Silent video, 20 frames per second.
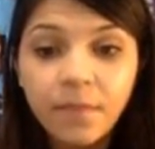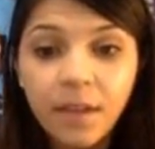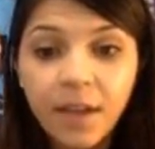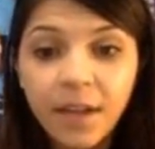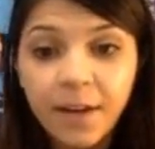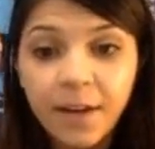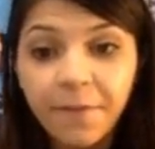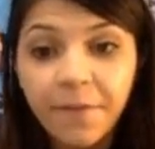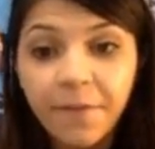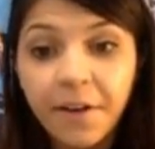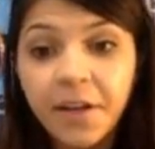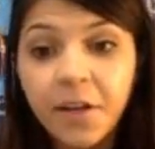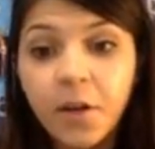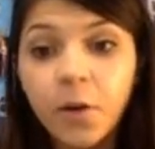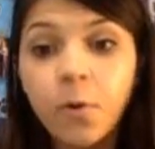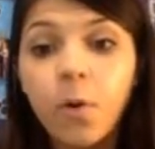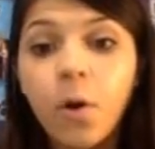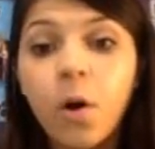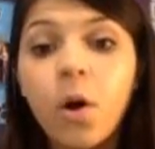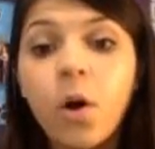And if I
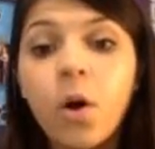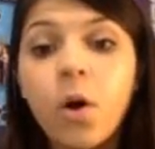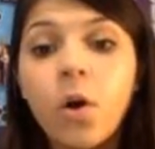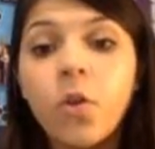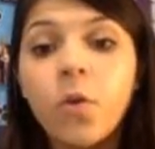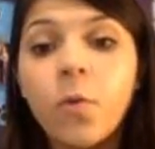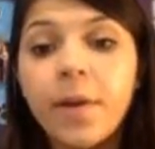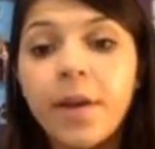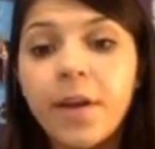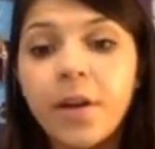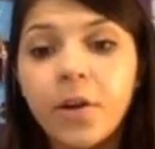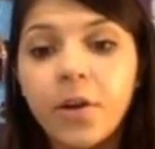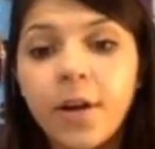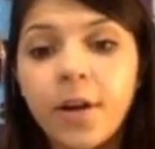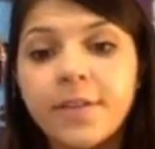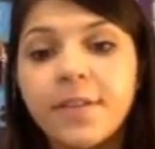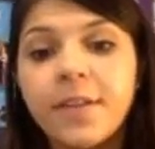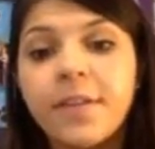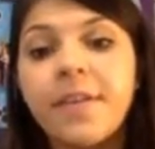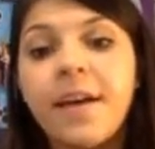go all the way
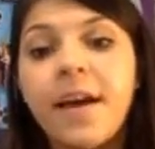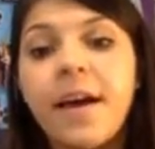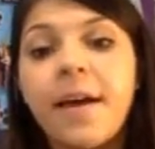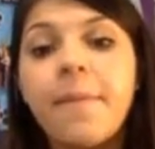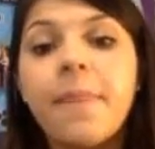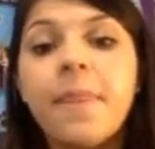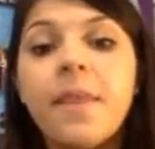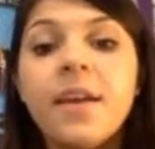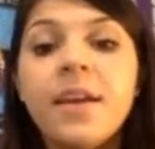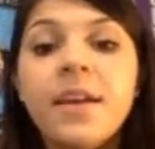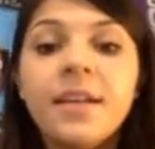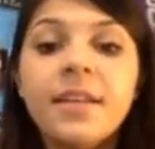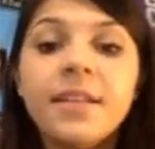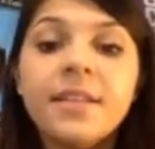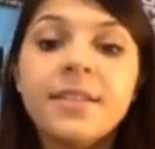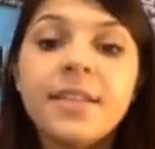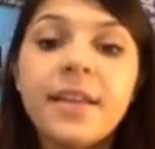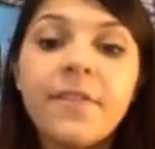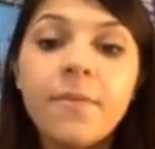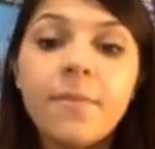across at that,
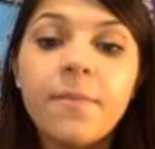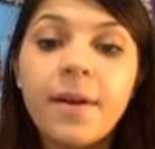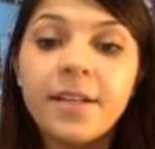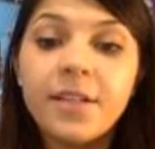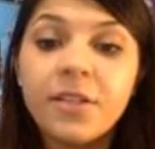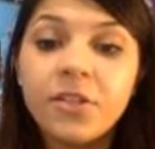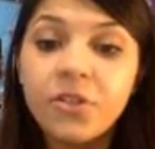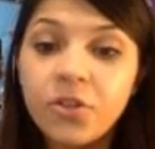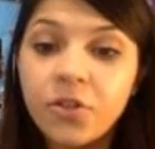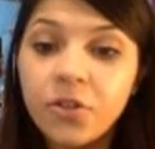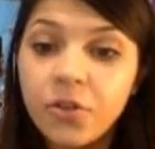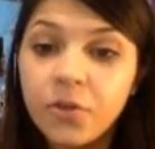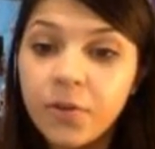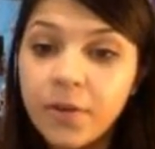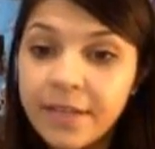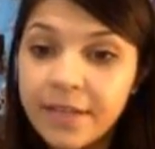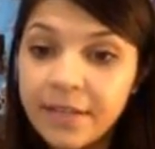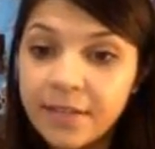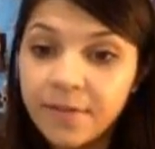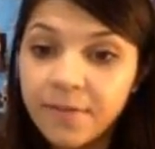7 minus 2
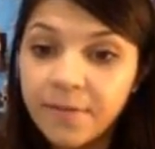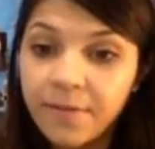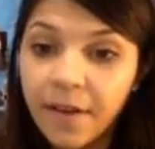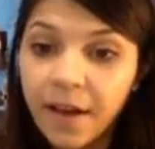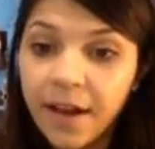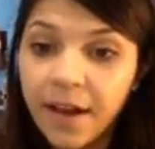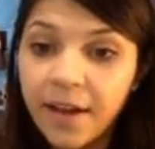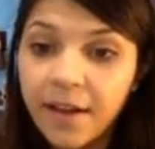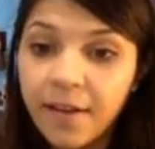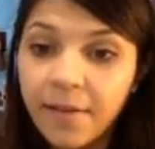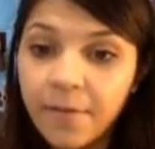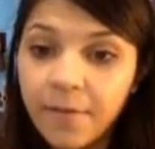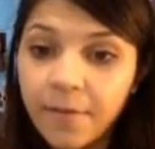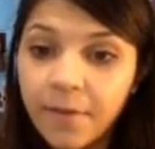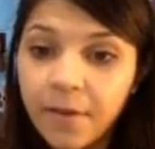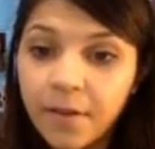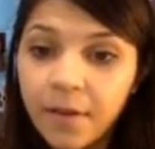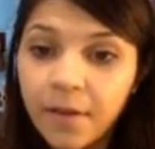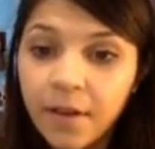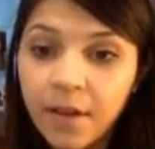is 5.
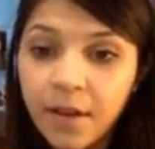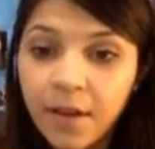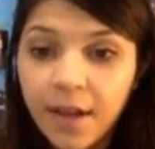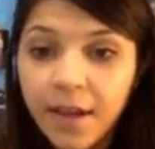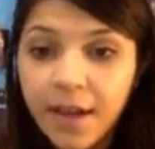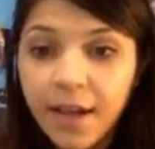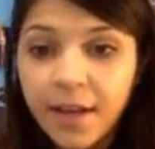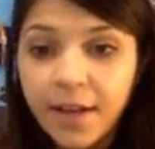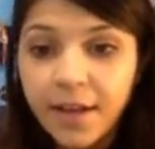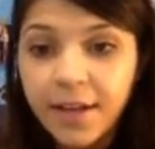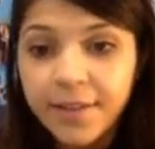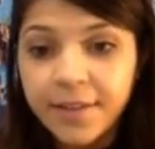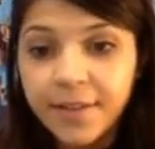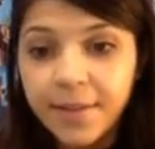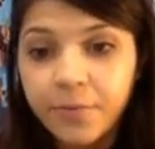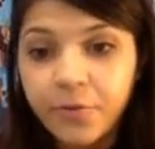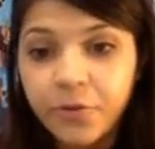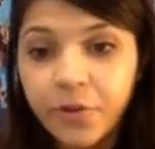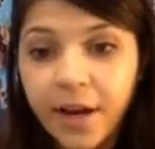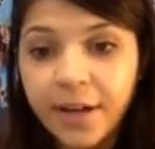And in
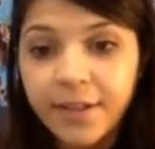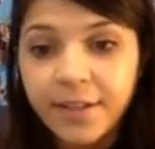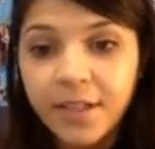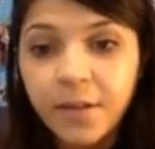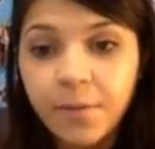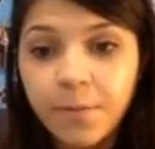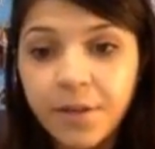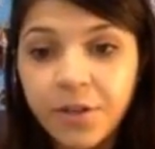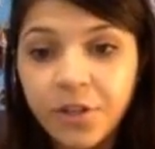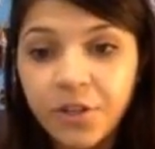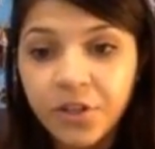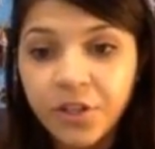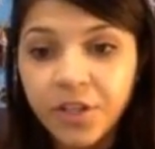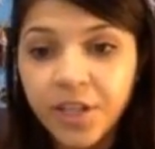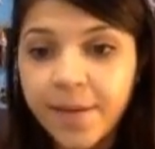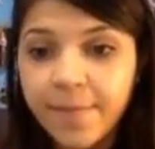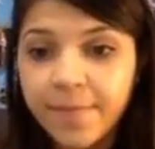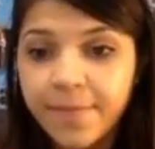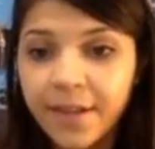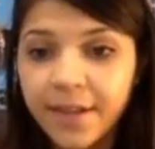subtracting, we just
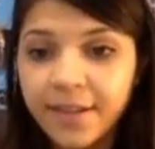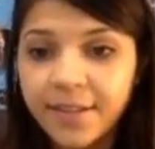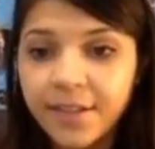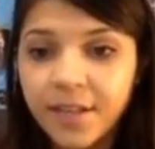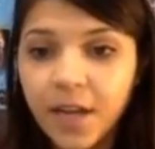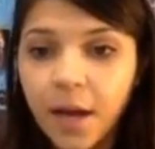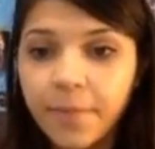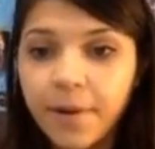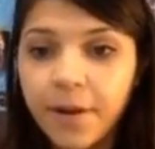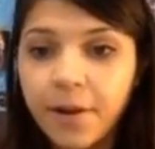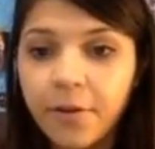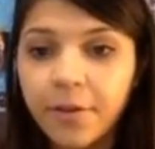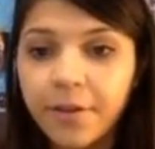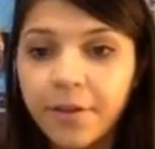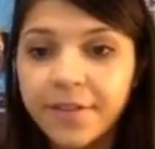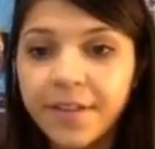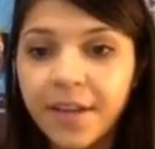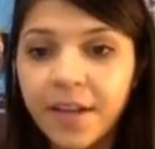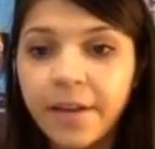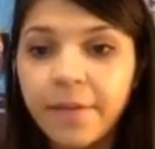keep that denominator the
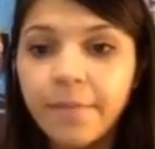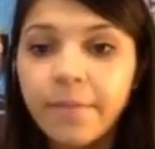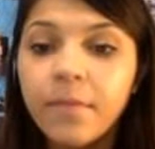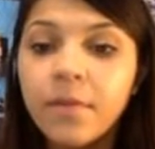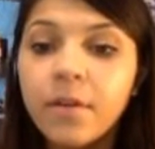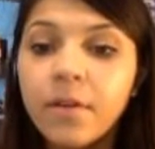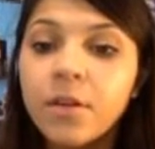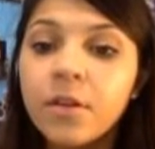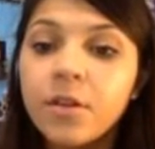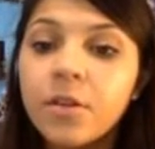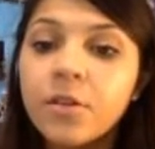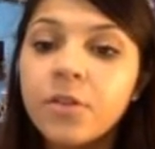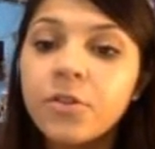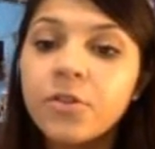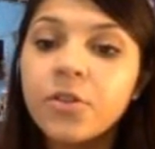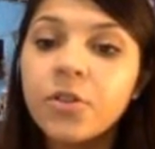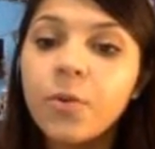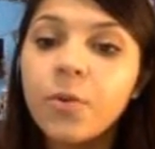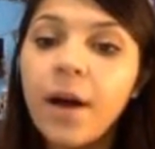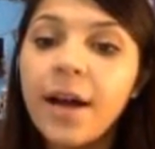same.
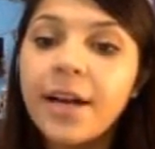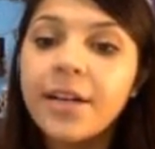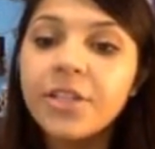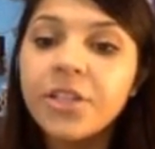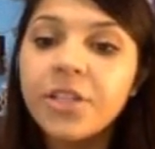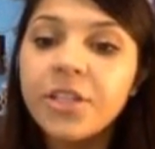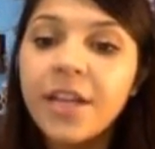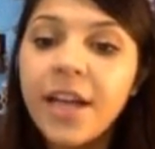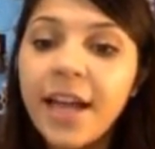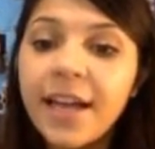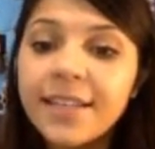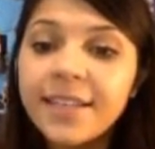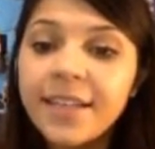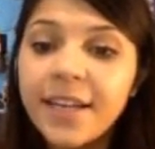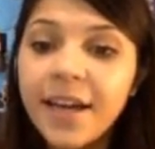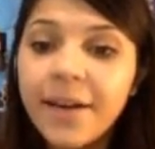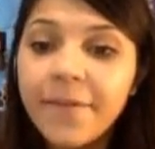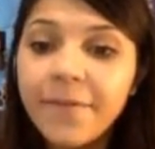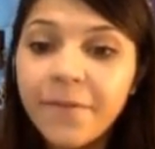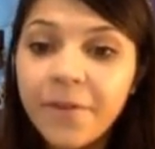So I should end
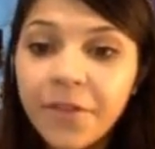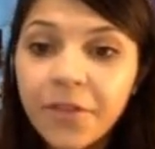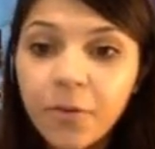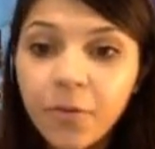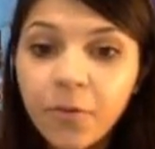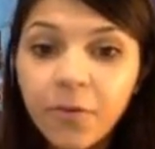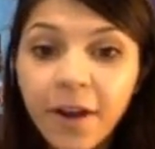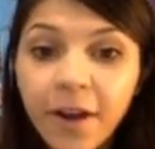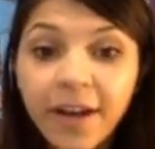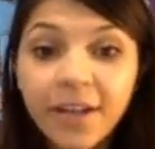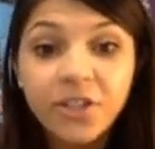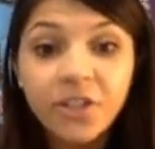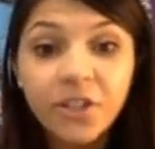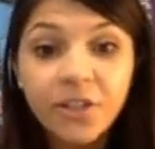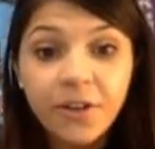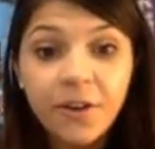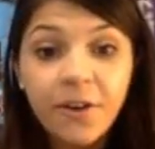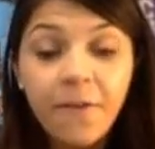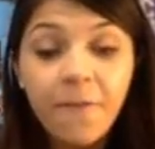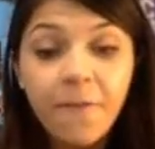up with the
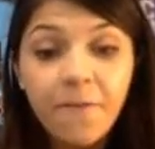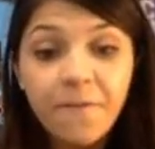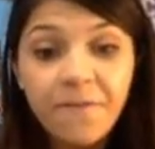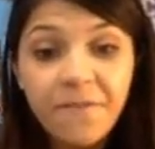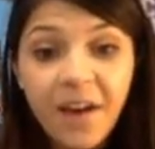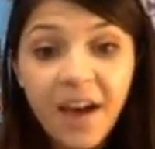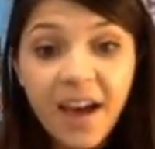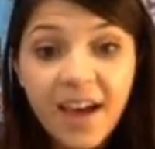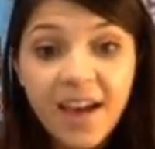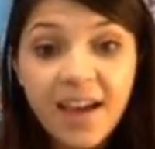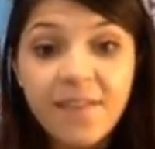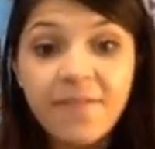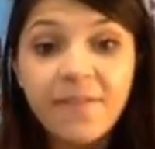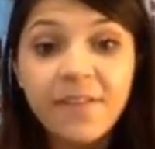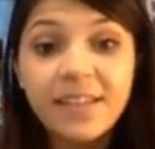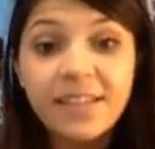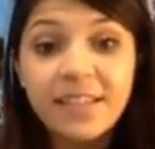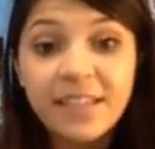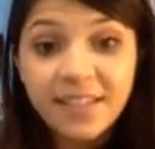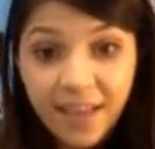fraction
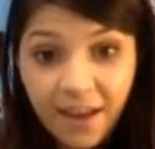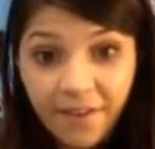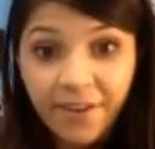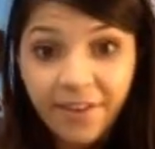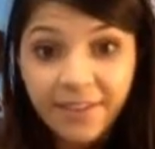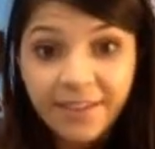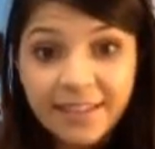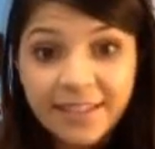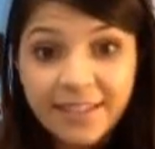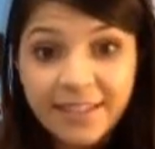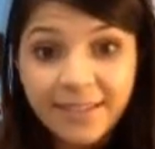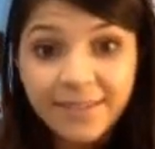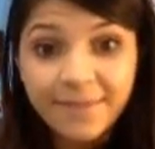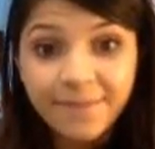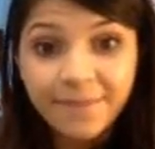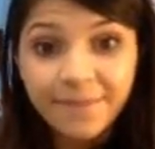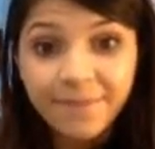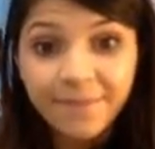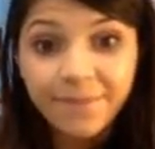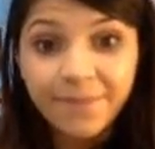5/7.
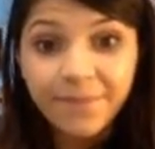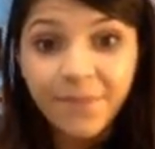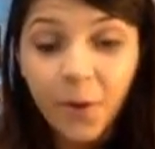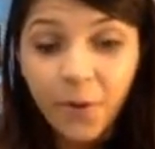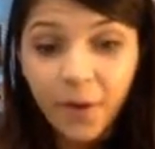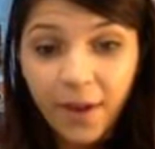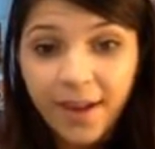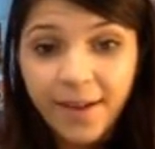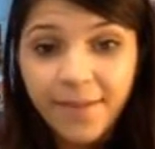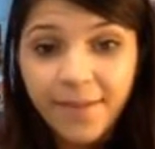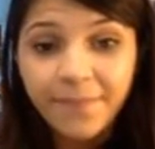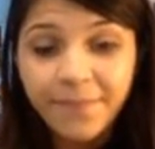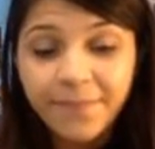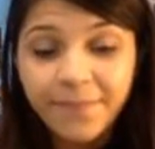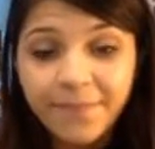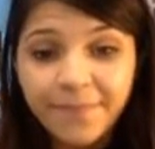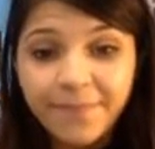Okay?